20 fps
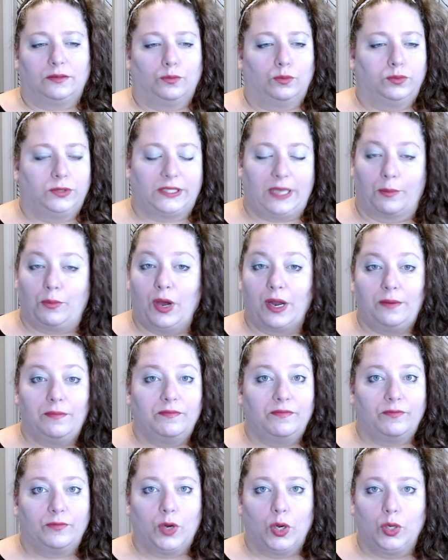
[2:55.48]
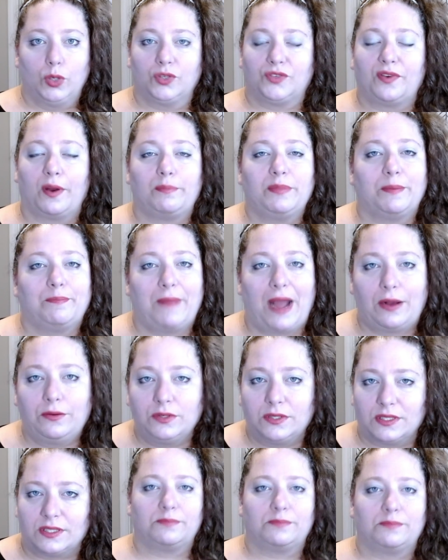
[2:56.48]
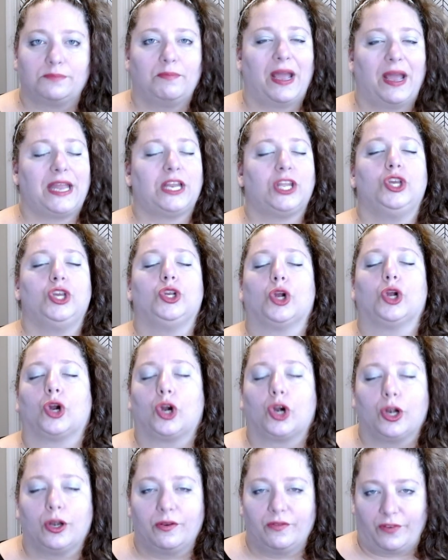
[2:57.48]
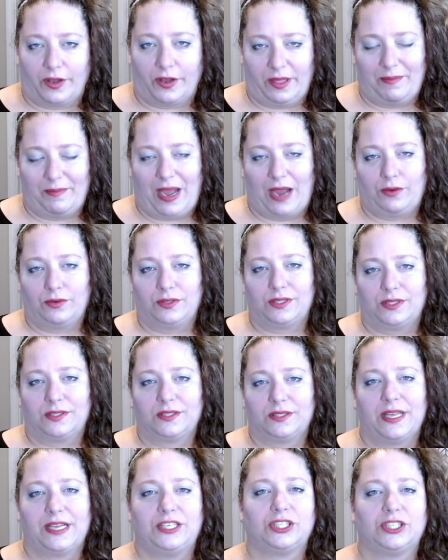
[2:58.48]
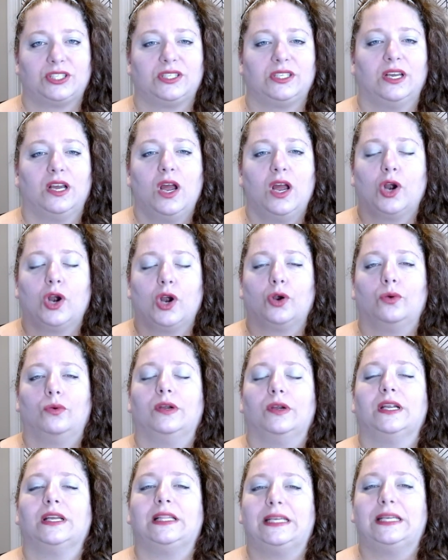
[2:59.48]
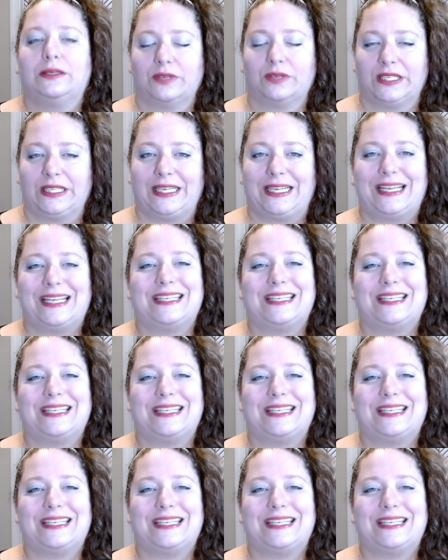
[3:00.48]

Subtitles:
Someone who's from the mountains might yearn for the mountains. They just really, really